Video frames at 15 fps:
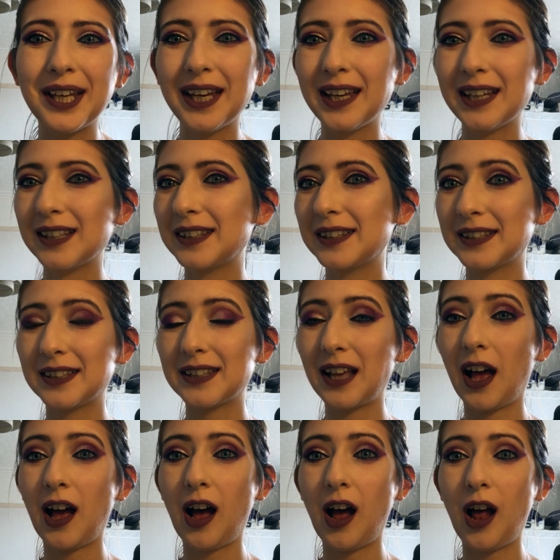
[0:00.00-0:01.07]
It's
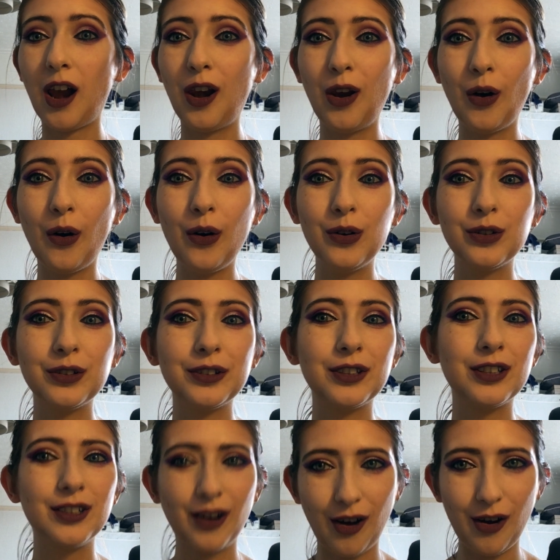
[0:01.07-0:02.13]
a lot
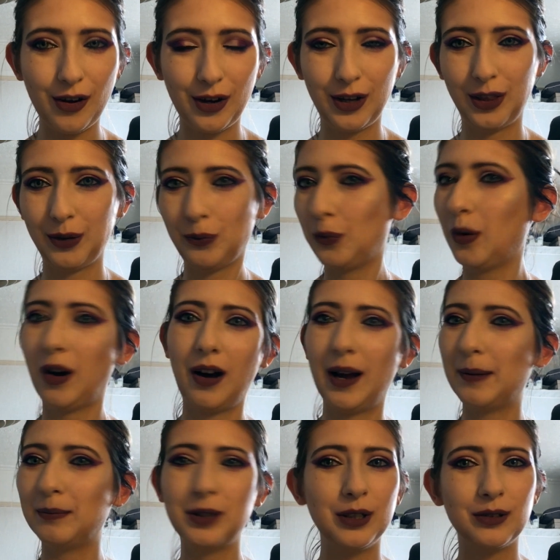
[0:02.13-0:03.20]
darker than what
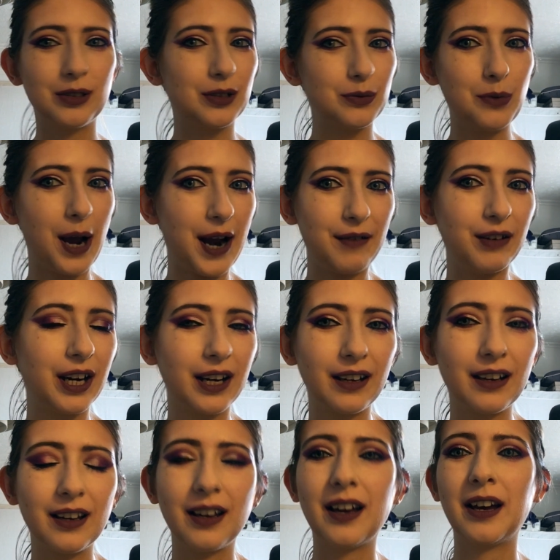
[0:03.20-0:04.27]
I'm used to wearing,